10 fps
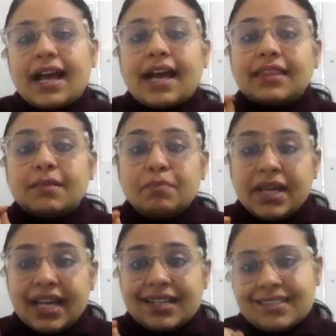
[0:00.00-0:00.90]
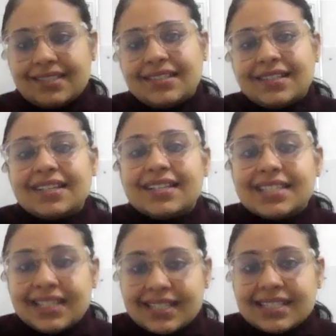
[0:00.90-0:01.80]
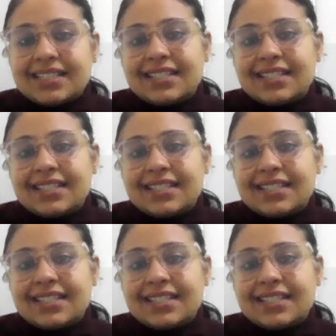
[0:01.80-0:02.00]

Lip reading: And the base 60